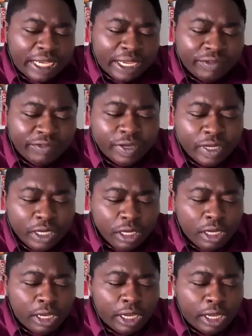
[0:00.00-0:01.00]
give
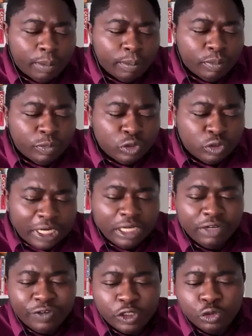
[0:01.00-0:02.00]
to an
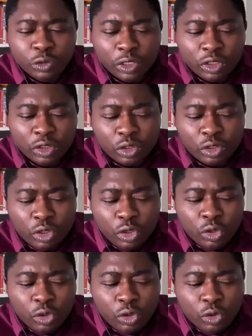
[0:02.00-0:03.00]
individual
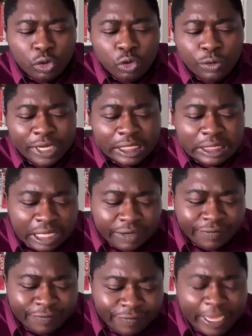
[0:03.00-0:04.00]
who is
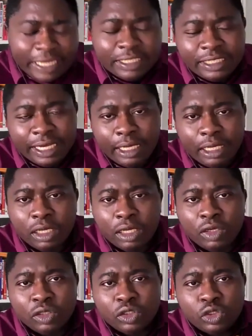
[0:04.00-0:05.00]

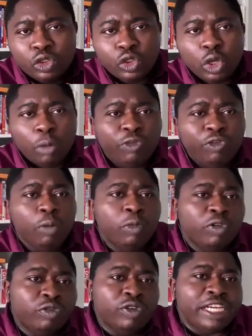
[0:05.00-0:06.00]
facing some
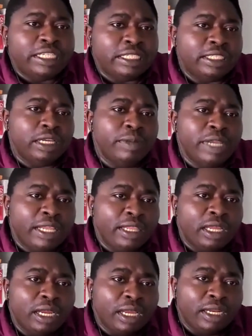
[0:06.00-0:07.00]
form of racism,
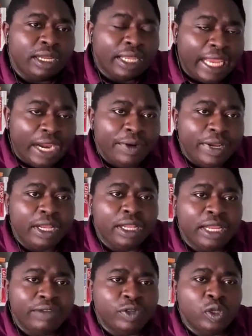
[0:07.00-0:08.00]
either at the
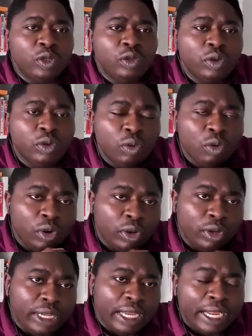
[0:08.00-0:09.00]
career level
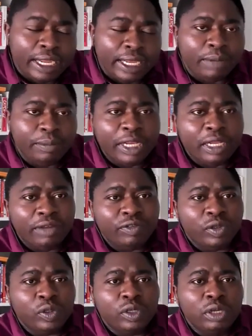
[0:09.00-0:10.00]
or academic
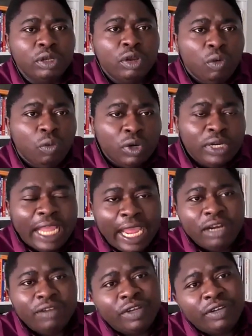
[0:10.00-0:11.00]
level? What
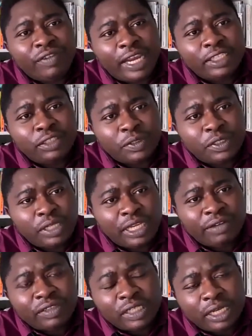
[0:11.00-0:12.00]
kind of advice would you
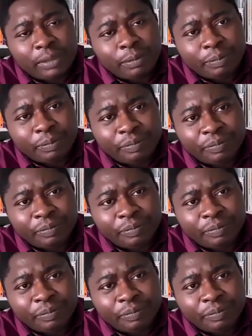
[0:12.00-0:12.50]
give to them?